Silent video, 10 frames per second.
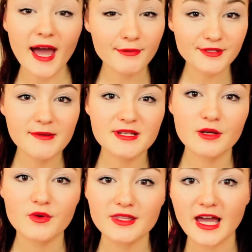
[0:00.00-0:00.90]
after I'm
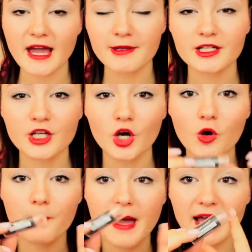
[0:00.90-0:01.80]
done with that, I'm going to
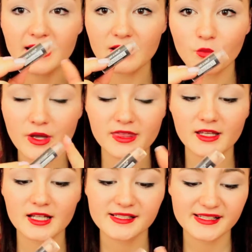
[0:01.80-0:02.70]
go back with
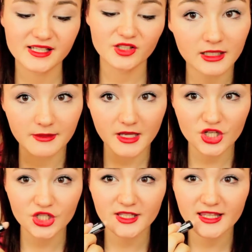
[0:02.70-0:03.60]
the concealer. I'm going to
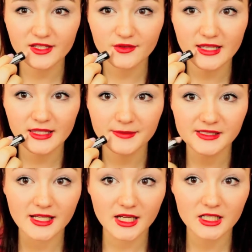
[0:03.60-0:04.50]
make sure that the red
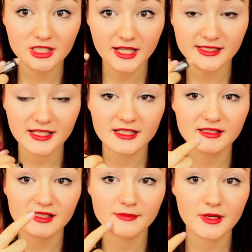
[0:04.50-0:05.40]
lipstick doesn't
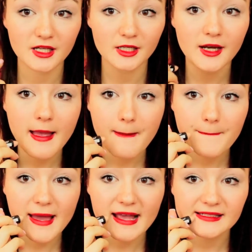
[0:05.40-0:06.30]
smear
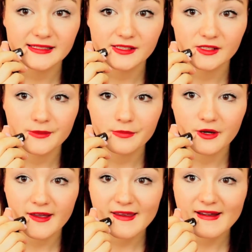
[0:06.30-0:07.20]
past a certain
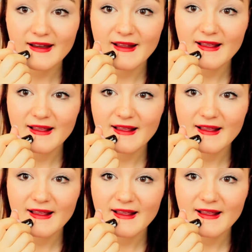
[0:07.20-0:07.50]
point.